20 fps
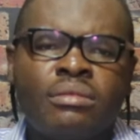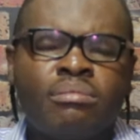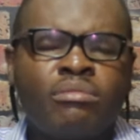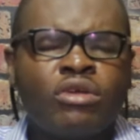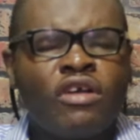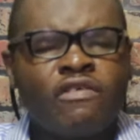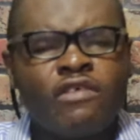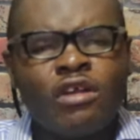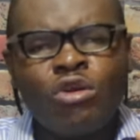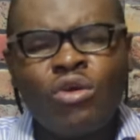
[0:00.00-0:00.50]

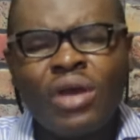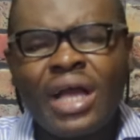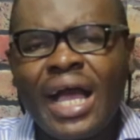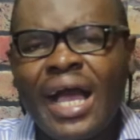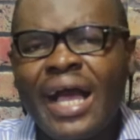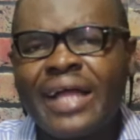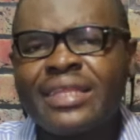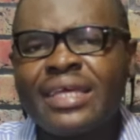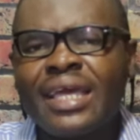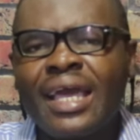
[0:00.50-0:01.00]
Because if you look
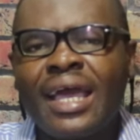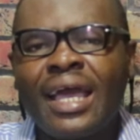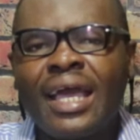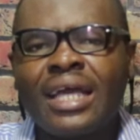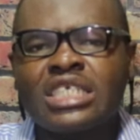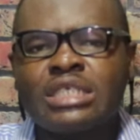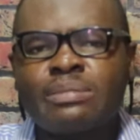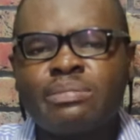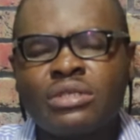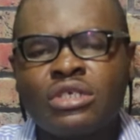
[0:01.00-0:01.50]
at the
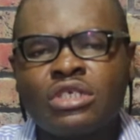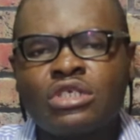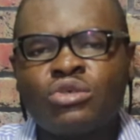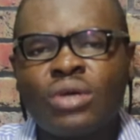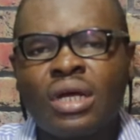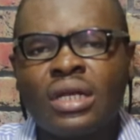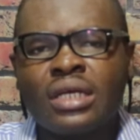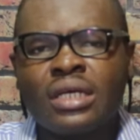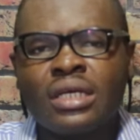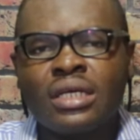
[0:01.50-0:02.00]
hair
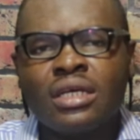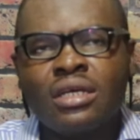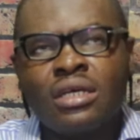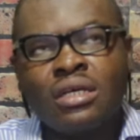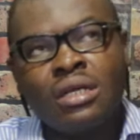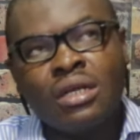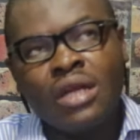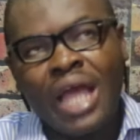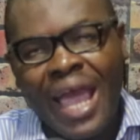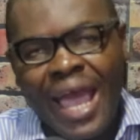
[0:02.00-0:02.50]
spiritually,
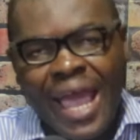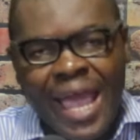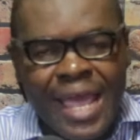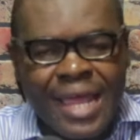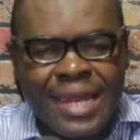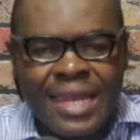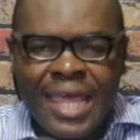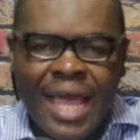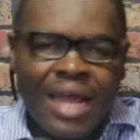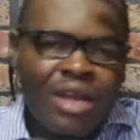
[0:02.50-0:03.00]

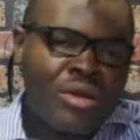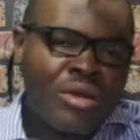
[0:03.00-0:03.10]
hair, they are